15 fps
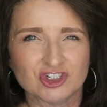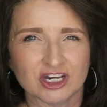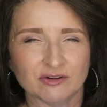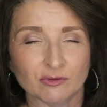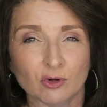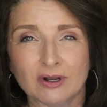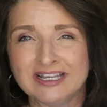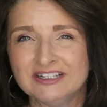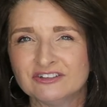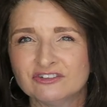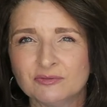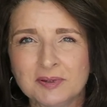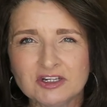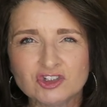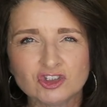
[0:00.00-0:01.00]
general, and
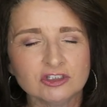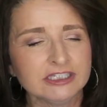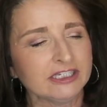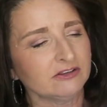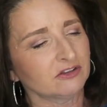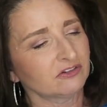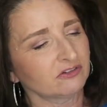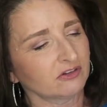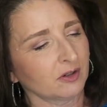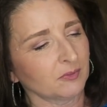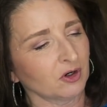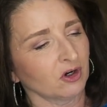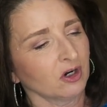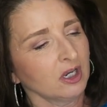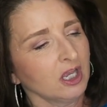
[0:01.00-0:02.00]
especially in the
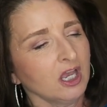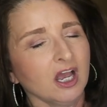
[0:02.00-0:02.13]
summer.